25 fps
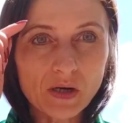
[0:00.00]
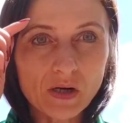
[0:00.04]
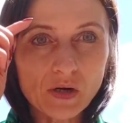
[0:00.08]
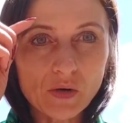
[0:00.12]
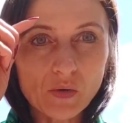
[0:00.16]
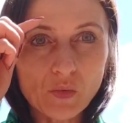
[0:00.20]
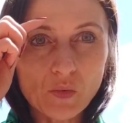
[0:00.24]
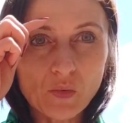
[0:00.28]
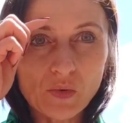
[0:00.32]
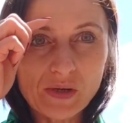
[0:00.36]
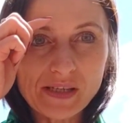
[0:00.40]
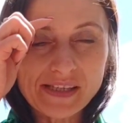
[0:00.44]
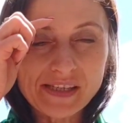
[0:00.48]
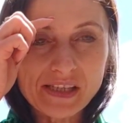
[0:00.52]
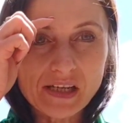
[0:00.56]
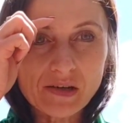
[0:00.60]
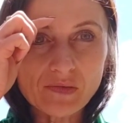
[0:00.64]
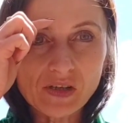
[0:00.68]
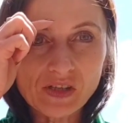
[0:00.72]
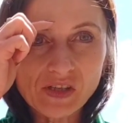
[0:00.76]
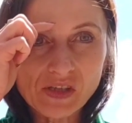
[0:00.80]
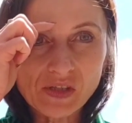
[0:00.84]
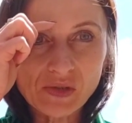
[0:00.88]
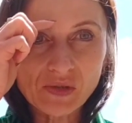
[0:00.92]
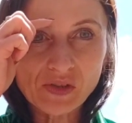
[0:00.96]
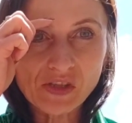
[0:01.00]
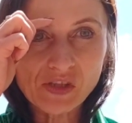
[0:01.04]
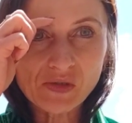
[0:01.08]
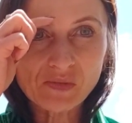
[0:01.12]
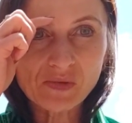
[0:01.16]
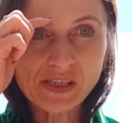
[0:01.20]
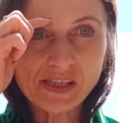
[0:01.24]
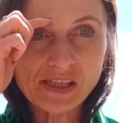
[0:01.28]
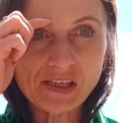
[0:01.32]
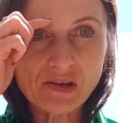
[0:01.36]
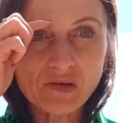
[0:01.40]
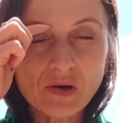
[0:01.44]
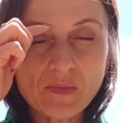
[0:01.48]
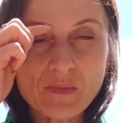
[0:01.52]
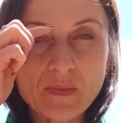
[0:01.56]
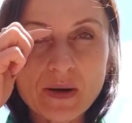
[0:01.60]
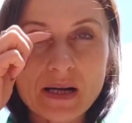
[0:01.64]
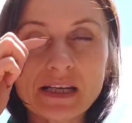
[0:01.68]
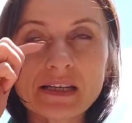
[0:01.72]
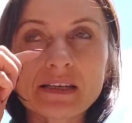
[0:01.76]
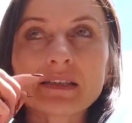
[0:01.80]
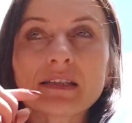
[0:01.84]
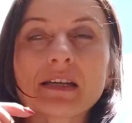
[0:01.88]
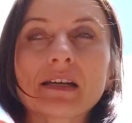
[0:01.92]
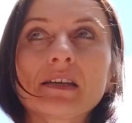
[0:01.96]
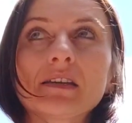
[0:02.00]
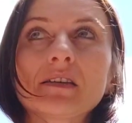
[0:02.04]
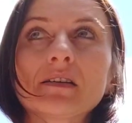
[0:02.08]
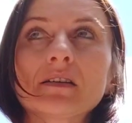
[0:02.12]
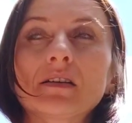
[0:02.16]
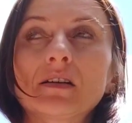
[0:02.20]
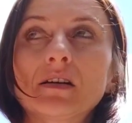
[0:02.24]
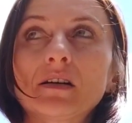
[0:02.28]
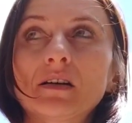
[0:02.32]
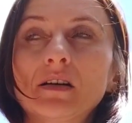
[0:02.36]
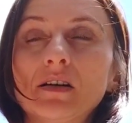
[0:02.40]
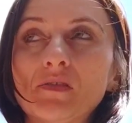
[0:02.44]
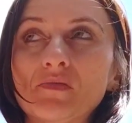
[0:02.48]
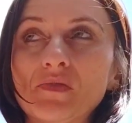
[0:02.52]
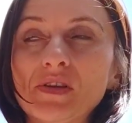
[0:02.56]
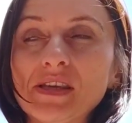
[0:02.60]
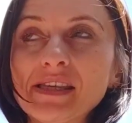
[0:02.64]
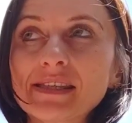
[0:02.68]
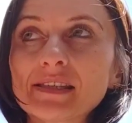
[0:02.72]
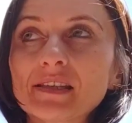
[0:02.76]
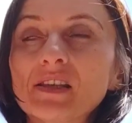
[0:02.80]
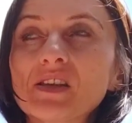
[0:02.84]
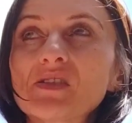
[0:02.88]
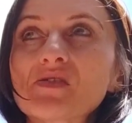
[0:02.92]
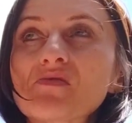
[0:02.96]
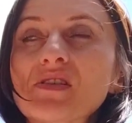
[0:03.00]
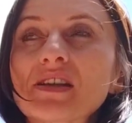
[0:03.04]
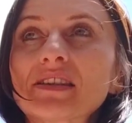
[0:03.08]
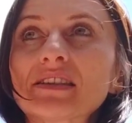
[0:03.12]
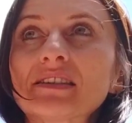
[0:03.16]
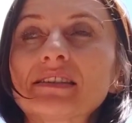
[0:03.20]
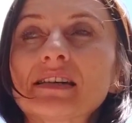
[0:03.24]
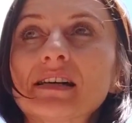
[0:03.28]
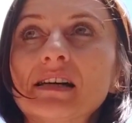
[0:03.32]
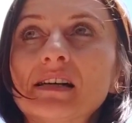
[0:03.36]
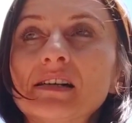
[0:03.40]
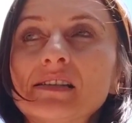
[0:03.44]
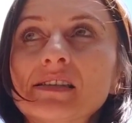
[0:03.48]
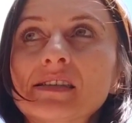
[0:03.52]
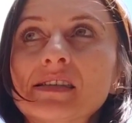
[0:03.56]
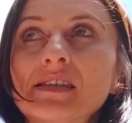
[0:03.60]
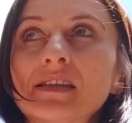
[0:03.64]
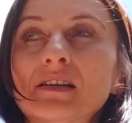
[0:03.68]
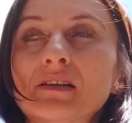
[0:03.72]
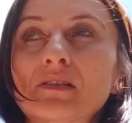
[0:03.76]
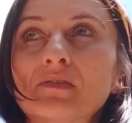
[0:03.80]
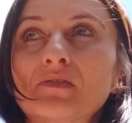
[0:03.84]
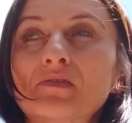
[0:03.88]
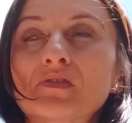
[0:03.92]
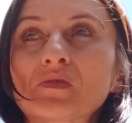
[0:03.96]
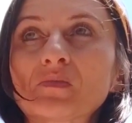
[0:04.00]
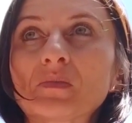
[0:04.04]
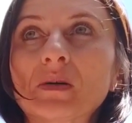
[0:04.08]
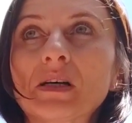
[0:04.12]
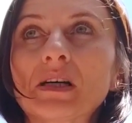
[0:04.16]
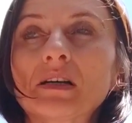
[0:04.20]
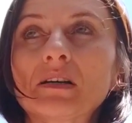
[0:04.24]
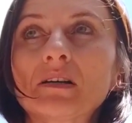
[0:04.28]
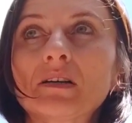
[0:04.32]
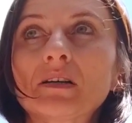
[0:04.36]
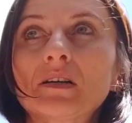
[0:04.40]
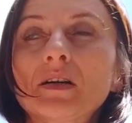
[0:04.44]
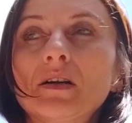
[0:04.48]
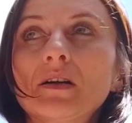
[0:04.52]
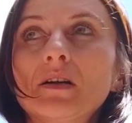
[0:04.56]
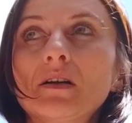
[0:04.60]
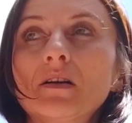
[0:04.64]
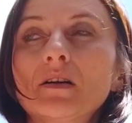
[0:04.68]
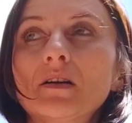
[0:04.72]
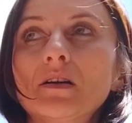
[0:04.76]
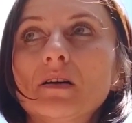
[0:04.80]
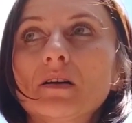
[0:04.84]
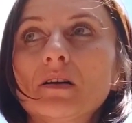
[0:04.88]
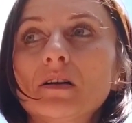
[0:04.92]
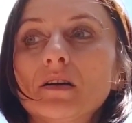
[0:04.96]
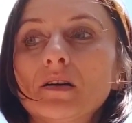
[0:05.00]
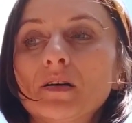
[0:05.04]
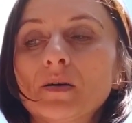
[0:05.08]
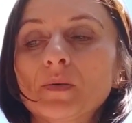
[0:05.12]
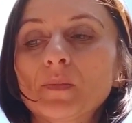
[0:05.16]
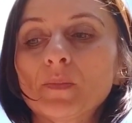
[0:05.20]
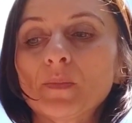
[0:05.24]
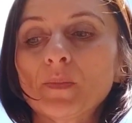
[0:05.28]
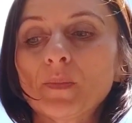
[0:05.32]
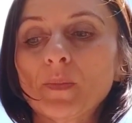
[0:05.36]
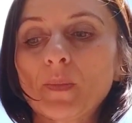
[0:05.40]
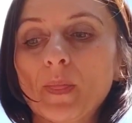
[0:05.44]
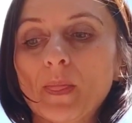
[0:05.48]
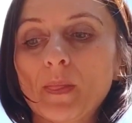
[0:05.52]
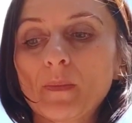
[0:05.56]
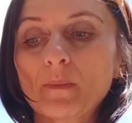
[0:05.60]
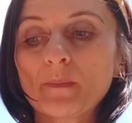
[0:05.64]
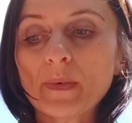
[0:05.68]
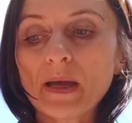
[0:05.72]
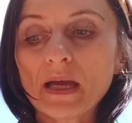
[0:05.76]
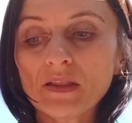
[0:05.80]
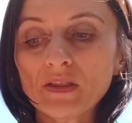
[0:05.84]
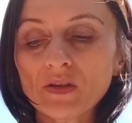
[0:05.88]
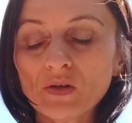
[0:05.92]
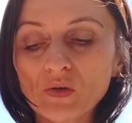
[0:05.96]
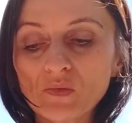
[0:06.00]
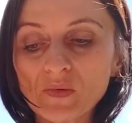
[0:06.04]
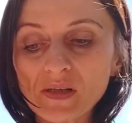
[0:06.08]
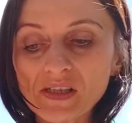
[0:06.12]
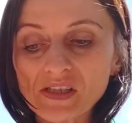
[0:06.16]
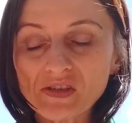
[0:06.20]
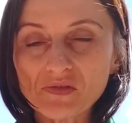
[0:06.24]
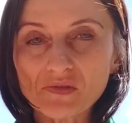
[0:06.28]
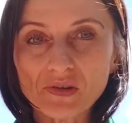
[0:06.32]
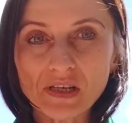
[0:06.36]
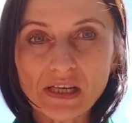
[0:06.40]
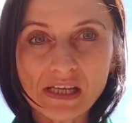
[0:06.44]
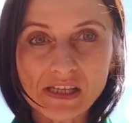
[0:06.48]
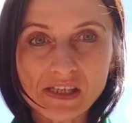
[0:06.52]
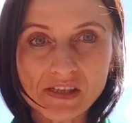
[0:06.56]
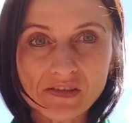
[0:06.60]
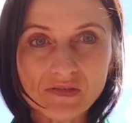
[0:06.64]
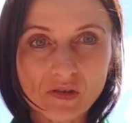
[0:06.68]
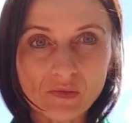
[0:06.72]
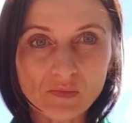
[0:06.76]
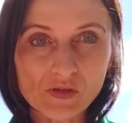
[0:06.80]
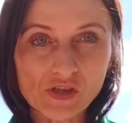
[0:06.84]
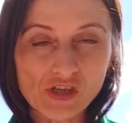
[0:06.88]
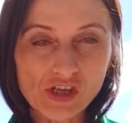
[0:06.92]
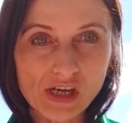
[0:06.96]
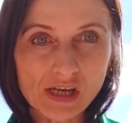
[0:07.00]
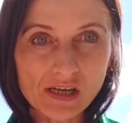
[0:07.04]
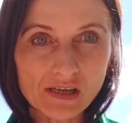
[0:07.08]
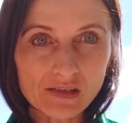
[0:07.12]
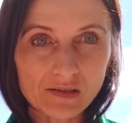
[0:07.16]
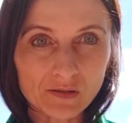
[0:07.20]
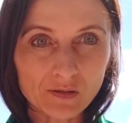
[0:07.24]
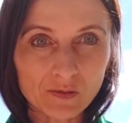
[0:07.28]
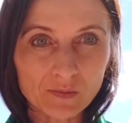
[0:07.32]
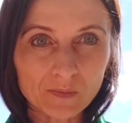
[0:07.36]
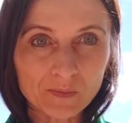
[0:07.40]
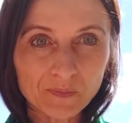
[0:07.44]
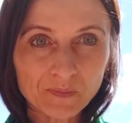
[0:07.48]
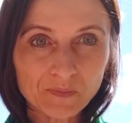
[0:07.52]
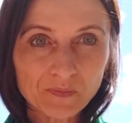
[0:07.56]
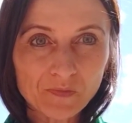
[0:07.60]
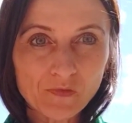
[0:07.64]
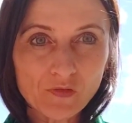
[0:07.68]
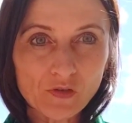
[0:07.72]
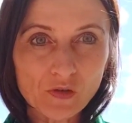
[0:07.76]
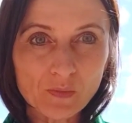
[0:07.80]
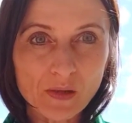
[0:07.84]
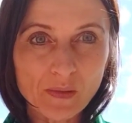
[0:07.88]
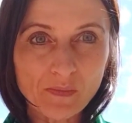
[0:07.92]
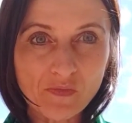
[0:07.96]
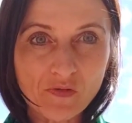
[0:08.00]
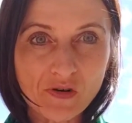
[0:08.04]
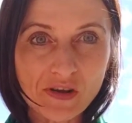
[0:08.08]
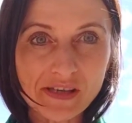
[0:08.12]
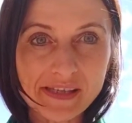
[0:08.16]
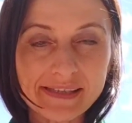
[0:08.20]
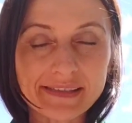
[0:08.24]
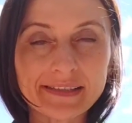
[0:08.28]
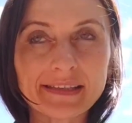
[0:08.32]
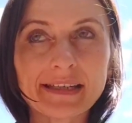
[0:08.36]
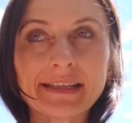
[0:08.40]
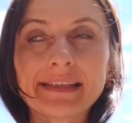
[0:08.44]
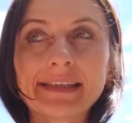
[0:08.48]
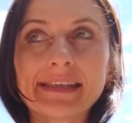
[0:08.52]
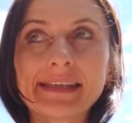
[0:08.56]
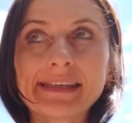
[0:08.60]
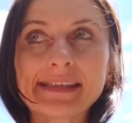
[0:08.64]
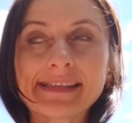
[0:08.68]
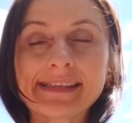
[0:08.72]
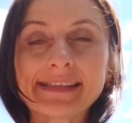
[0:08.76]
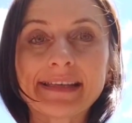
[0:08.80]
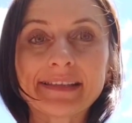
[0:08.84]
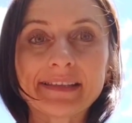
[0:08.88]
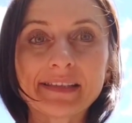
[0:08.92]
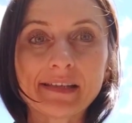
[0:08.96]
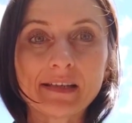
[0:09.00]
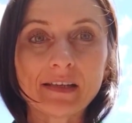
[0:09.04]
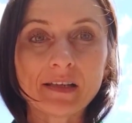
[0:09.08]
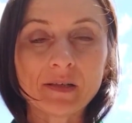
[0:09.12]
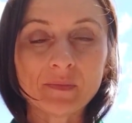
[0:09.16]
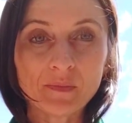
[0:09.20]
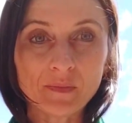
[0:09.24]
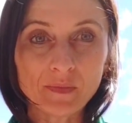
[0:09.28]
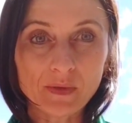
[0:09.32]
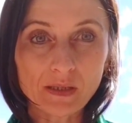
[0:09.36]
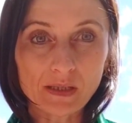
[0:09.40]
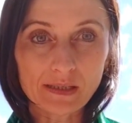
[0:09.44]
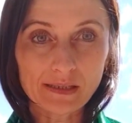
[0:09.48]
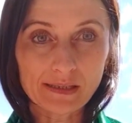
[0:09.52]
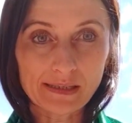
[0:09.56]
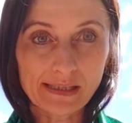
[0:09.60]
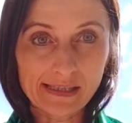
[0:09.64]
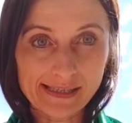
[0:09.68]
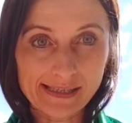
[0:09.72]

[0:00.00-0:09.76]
with our thoughts, with our mind. I recently read an article from a man who was released from jail, from a prison, and he said the